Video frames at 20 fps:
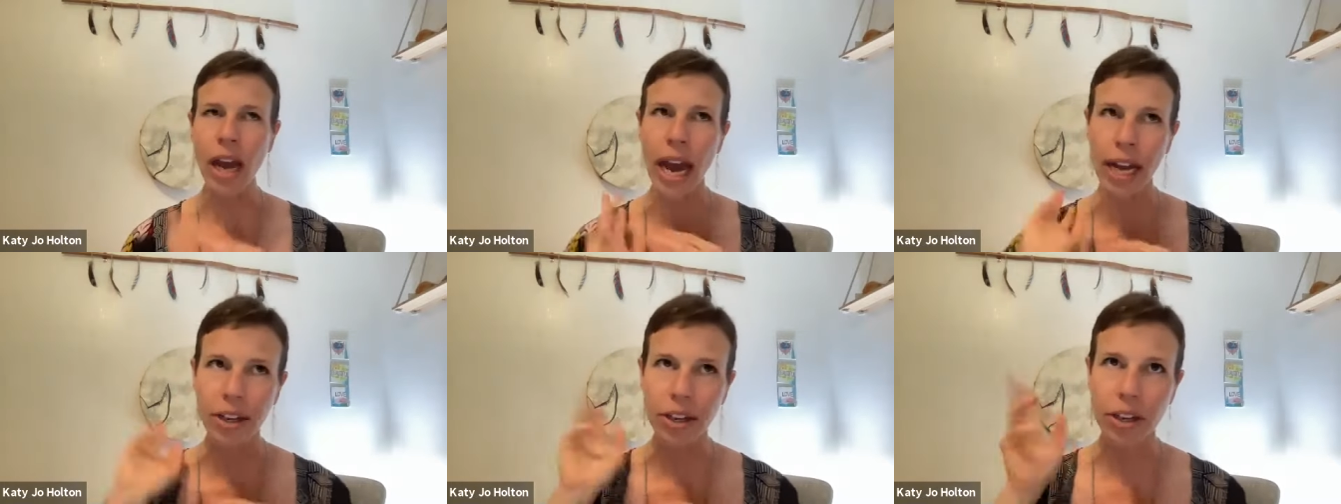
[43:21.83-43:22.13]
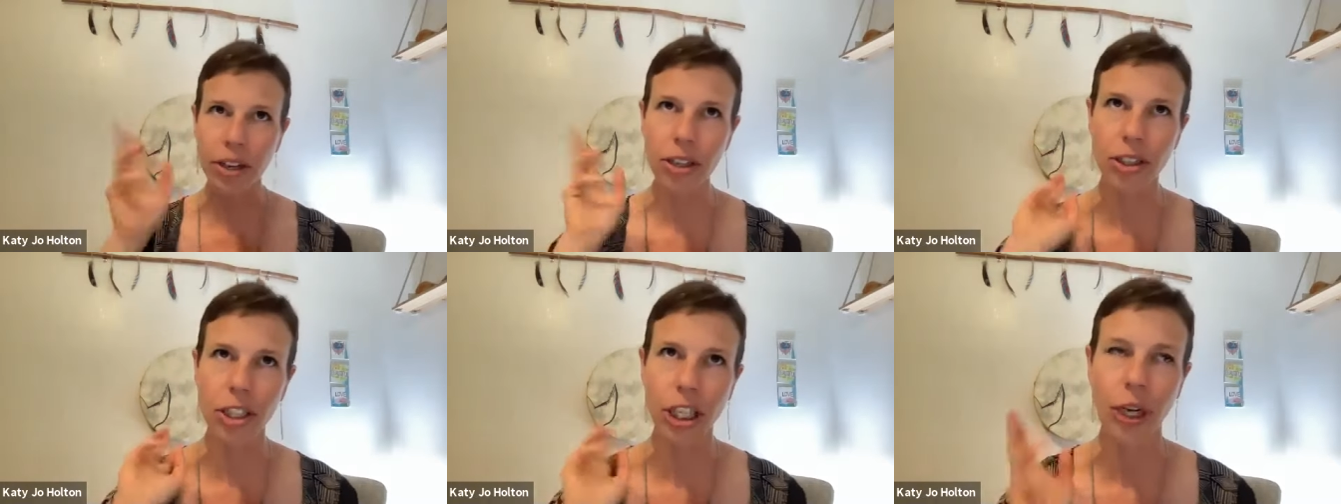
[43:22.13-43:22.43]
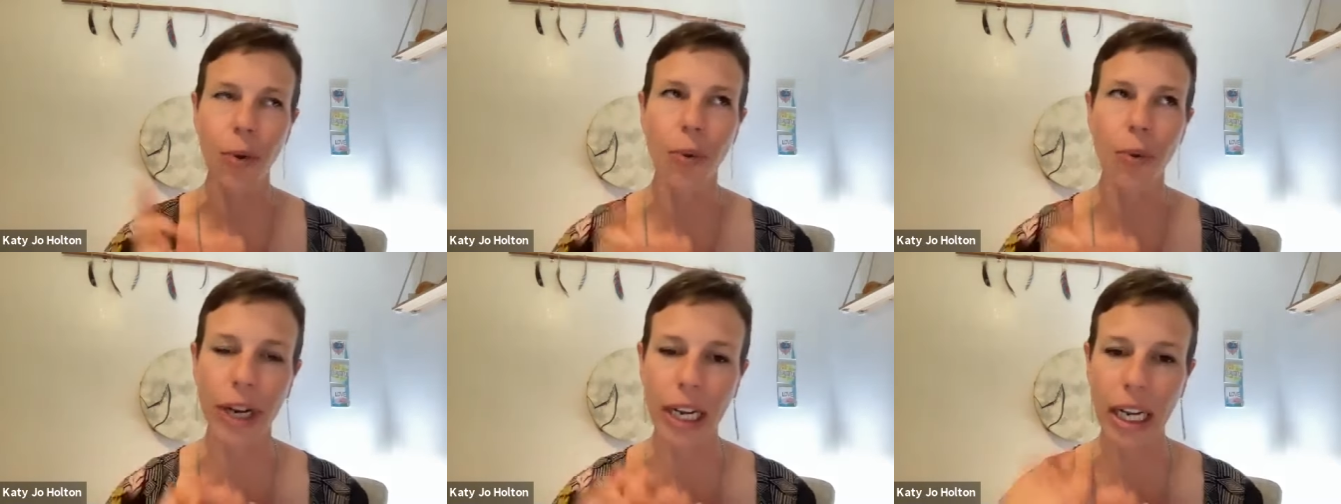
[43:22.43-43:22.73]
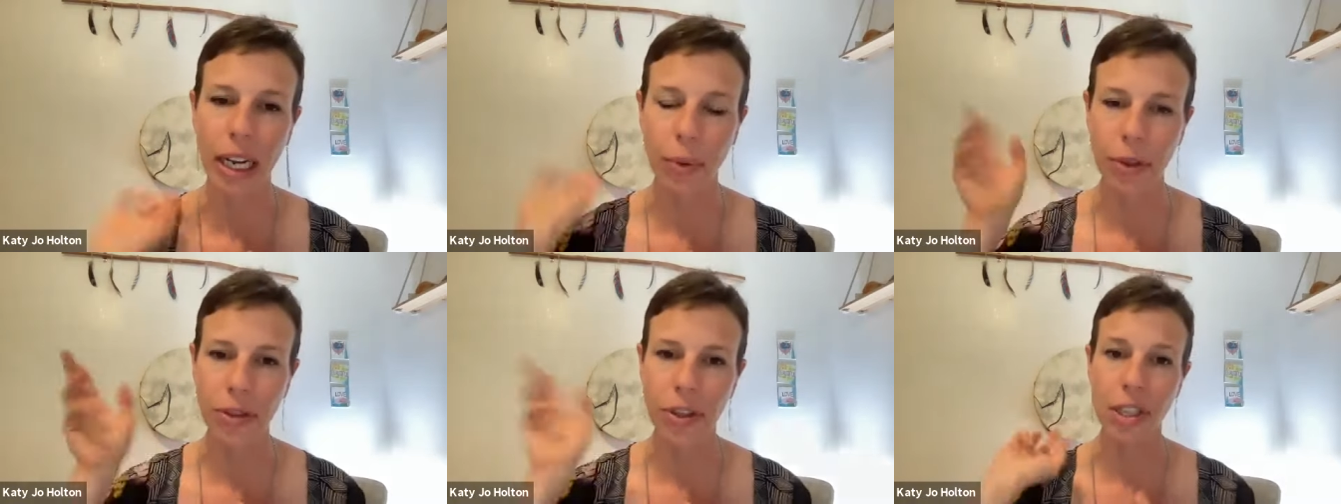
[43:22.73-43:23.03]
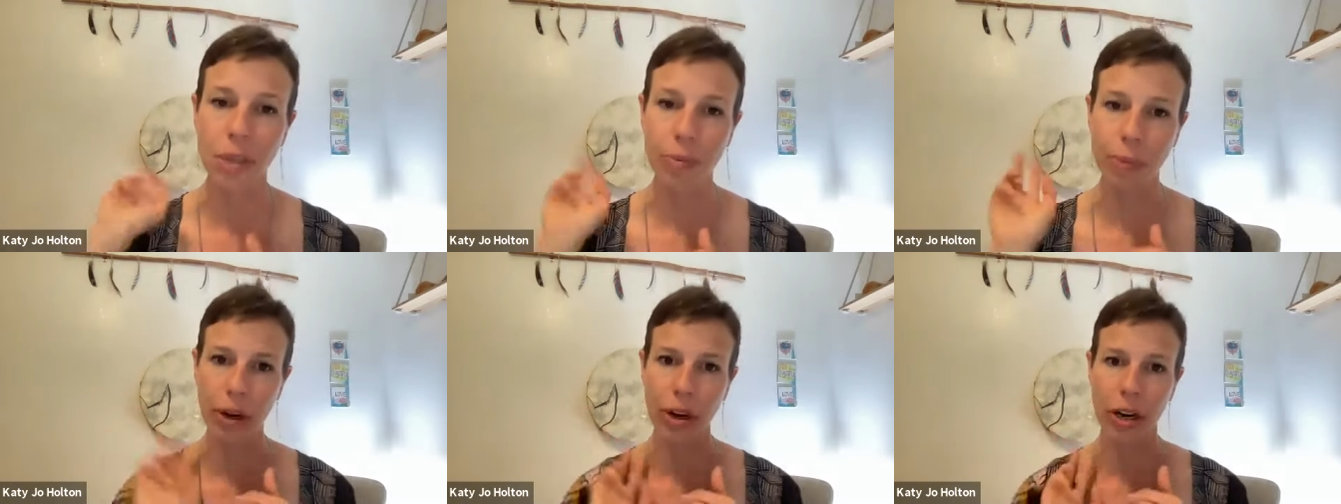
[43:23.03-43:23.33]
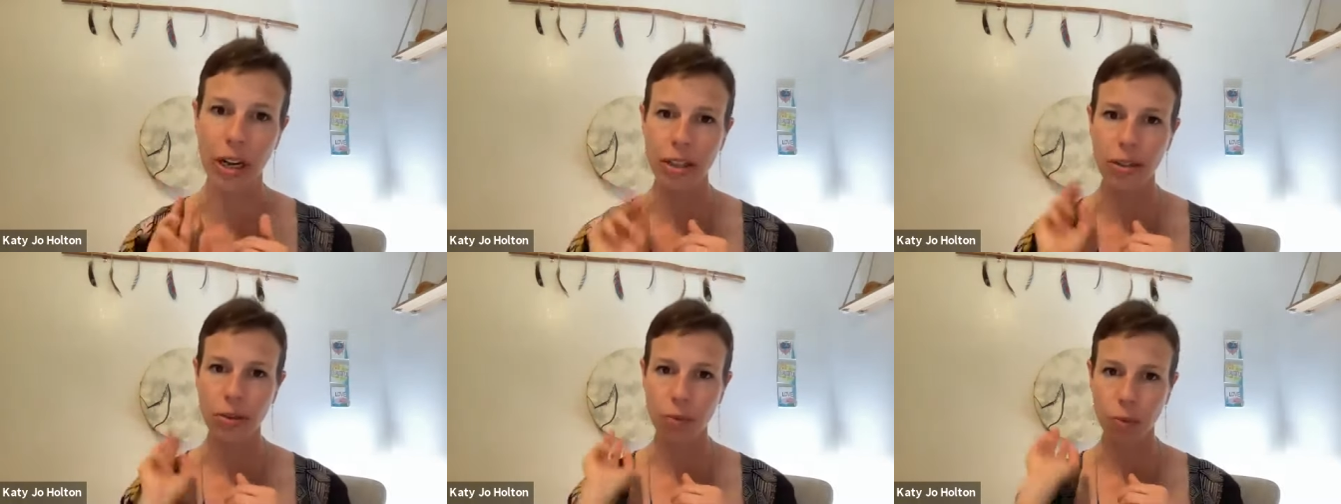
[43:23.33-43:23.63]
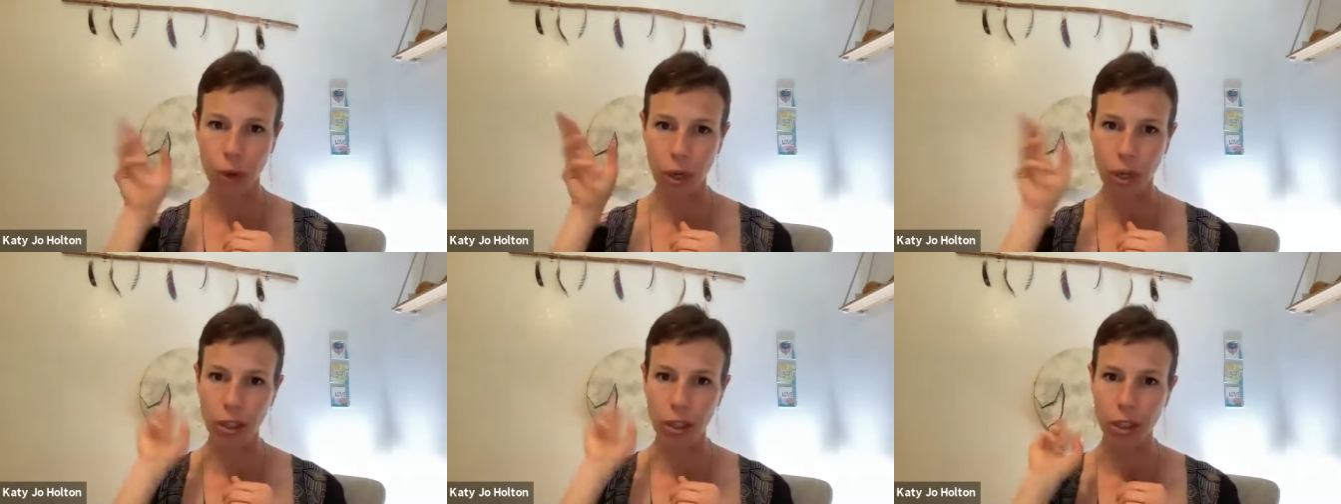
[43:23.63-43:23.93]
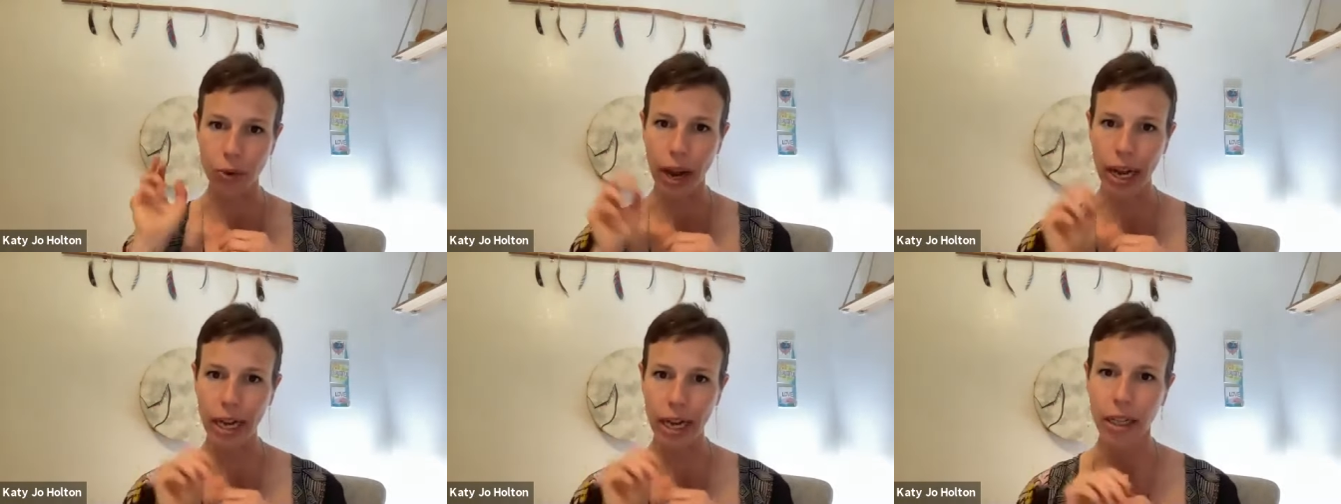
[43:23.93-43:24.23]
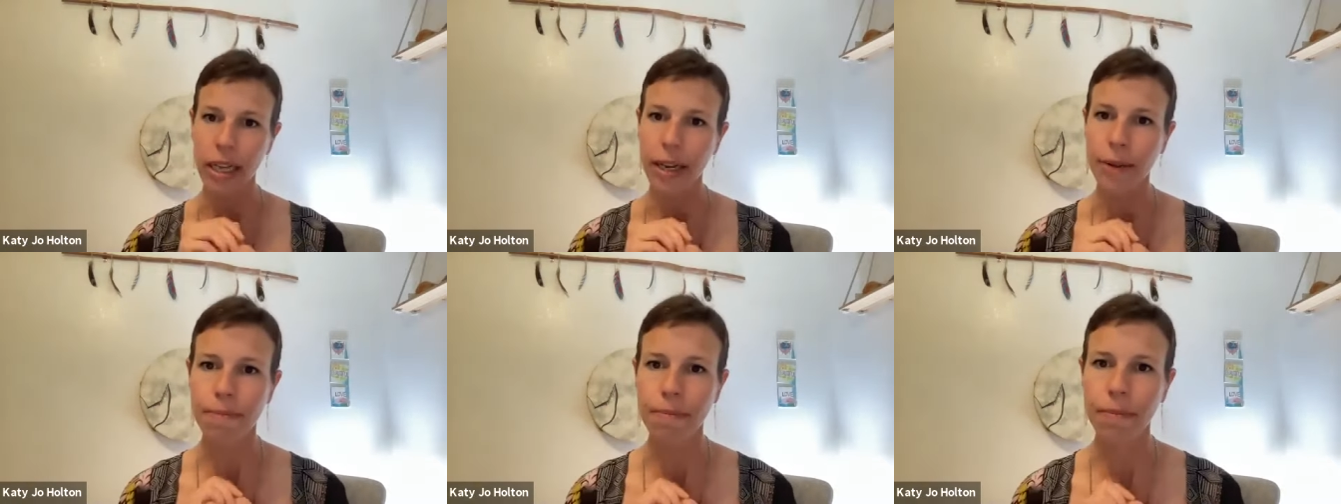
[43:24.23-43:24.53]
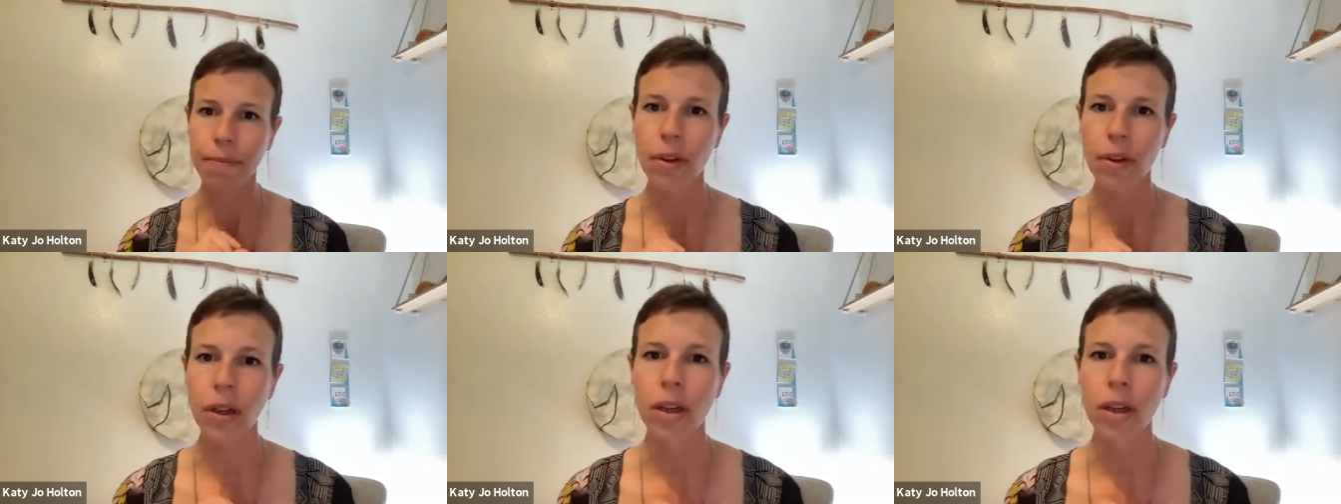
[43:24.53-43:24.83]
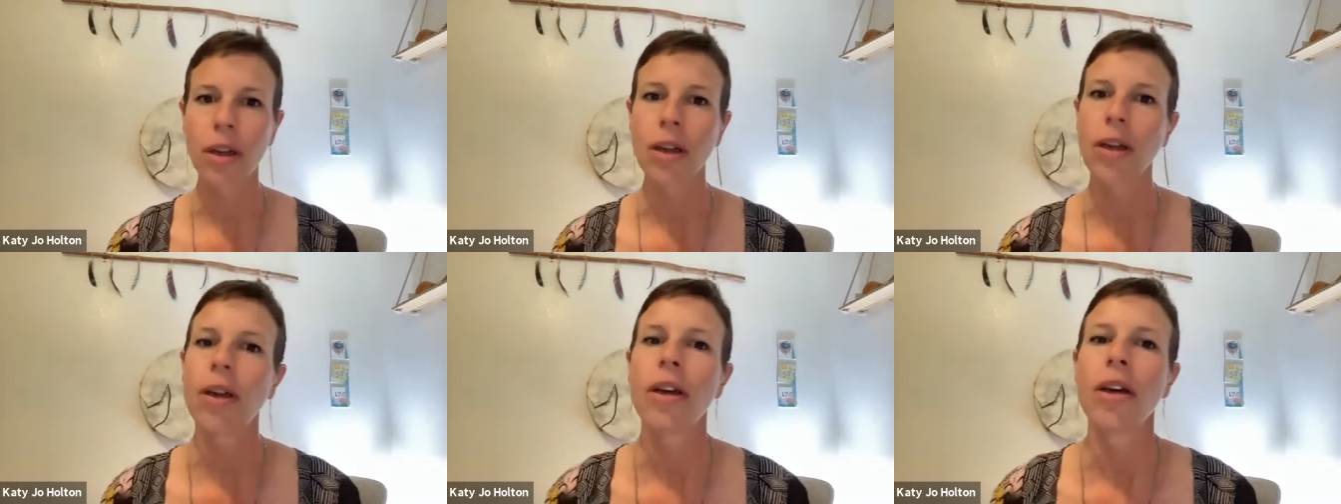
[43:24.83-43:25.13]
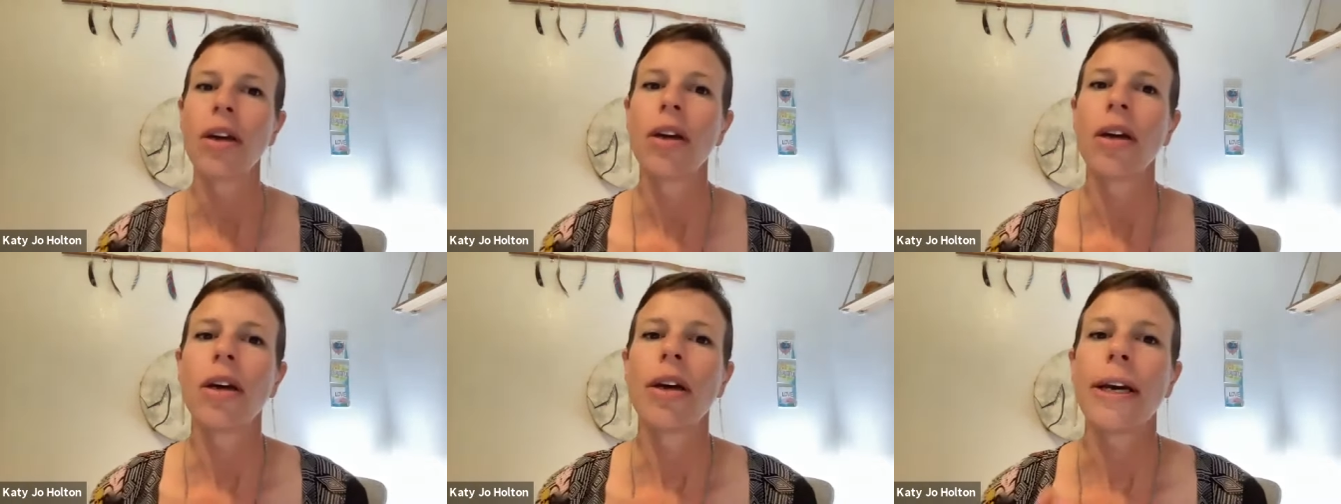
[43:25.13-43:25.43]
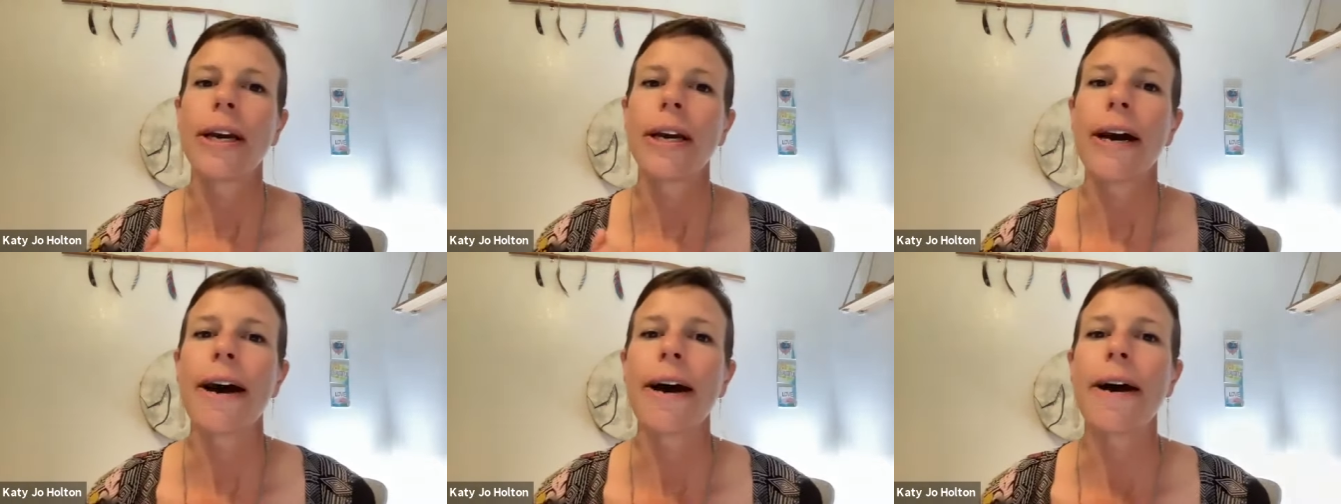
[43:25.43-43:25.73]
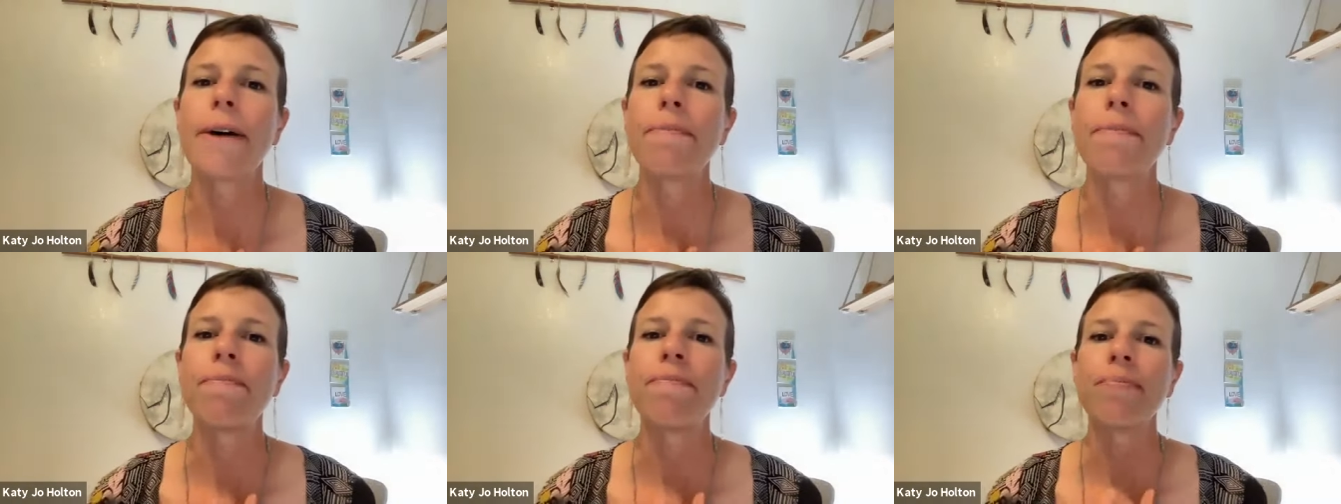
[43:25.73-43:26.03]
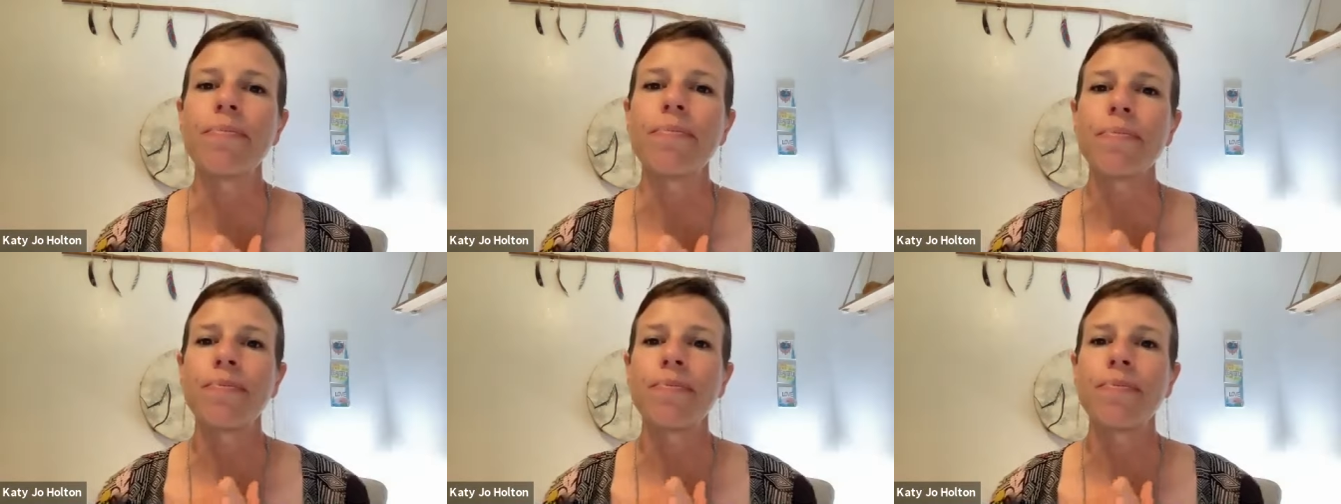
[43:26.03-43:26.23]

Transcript: and you know working with the spirit world directly um,